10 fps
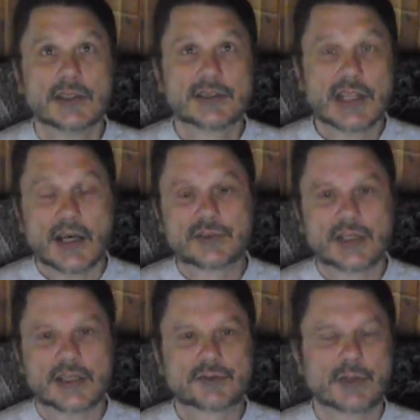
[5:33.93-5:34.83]
south
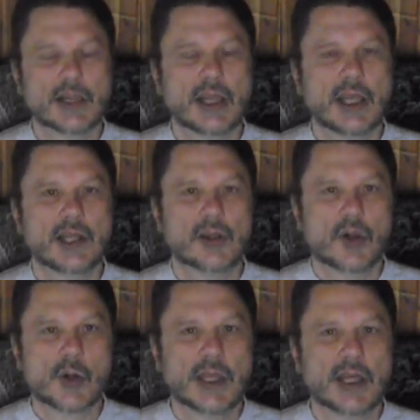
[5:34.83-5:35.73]
centrally
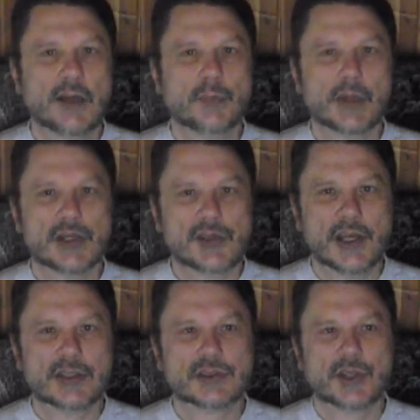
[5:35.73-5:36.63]
located in
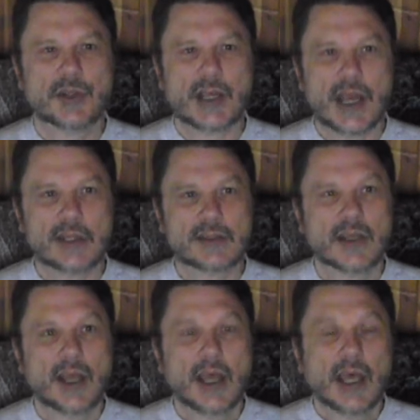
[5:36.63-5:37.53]
Michigan, so that
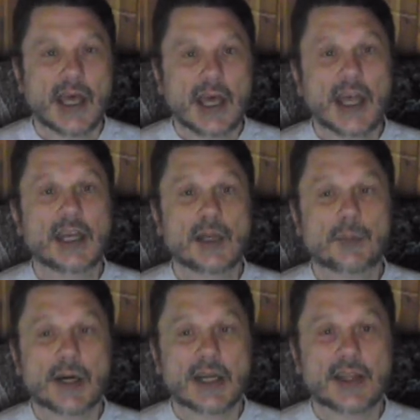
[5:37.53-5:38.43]

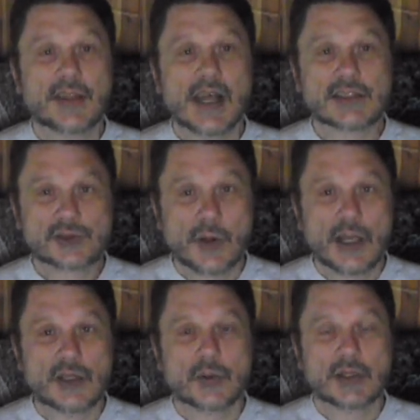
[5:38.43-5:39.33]
anybody that's
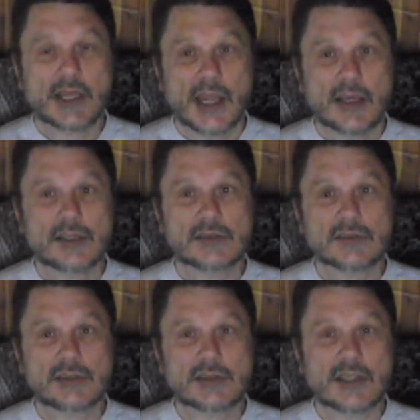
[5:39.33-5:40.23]
going to attend
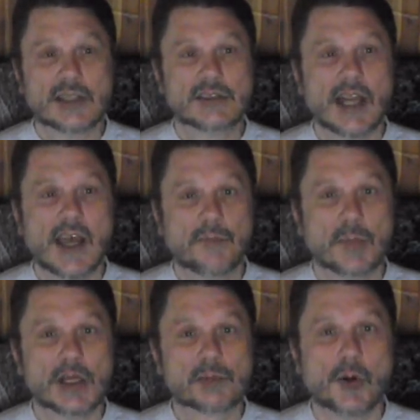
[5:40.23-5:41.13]
doesn't have
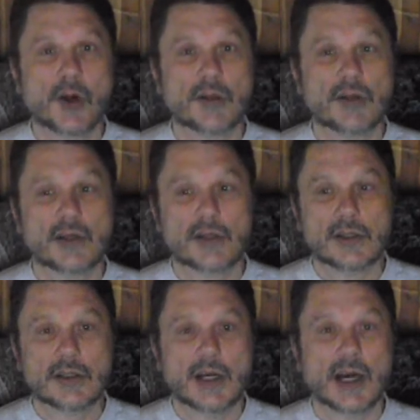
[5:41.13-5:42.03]
much more than
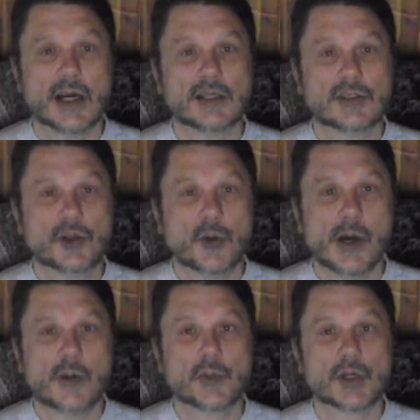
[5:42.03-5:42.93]
a
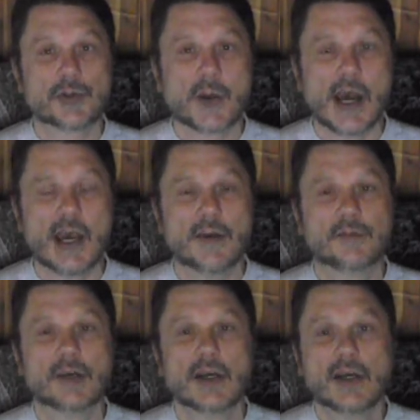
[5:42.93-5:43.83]
2-hour drive
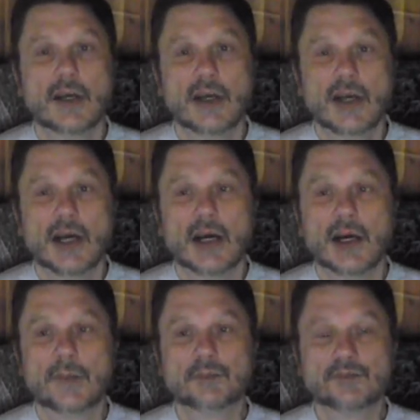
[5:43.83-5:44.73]

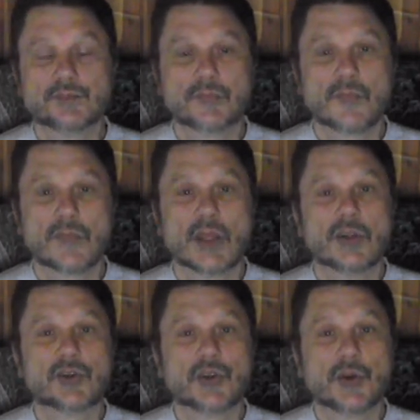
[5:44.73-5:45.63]

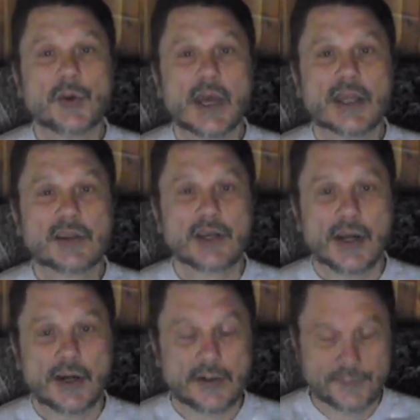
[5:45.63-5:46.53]
to get there.